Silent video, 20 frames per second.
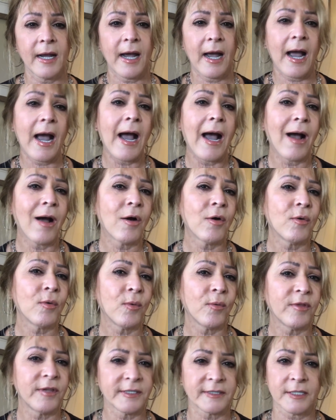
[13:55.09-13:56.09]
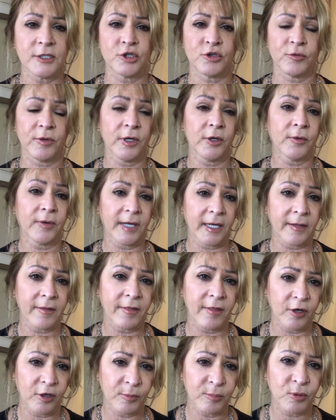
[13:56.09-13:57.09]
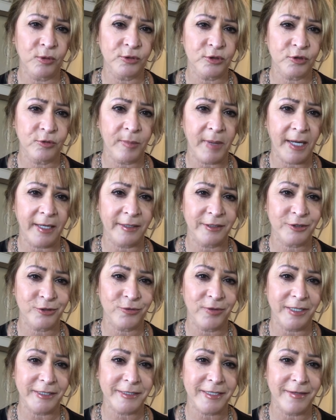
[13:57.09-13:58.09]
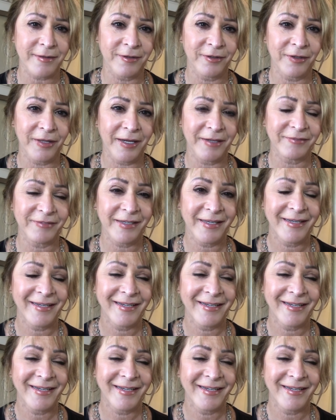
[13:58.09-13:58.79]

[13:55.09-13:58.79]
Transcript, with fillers: how this is triggering their post traumatic stress in their life.